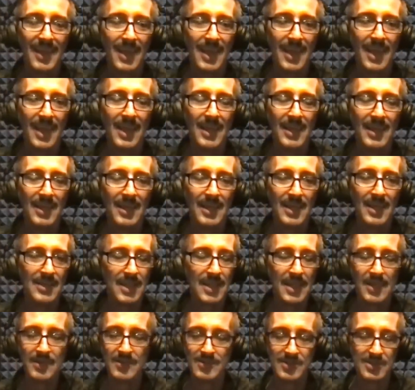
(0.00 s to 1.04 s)
And
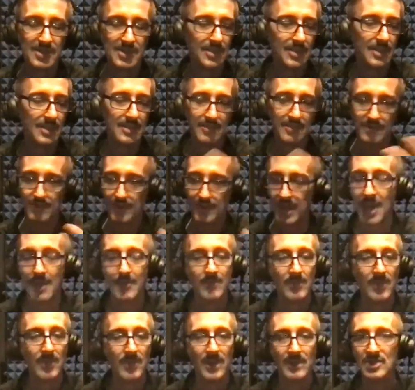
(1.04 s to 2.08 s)
it's still,
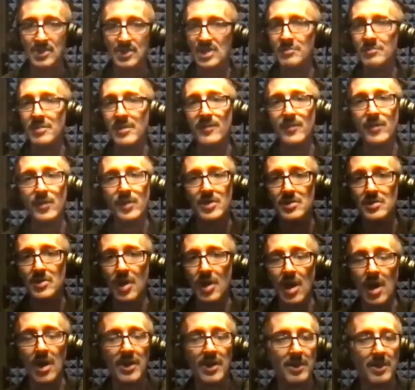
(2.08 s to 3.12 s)
I'm like, just before you
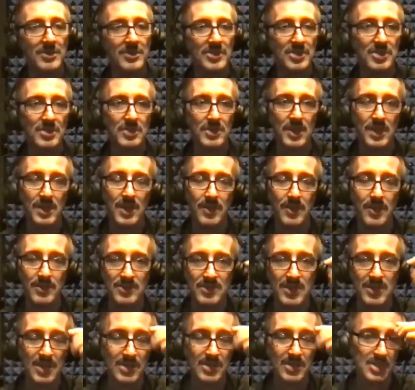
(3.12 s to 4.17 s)
called, I was doing another
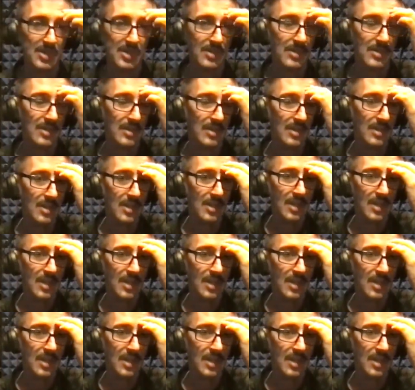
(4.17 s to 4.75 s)
session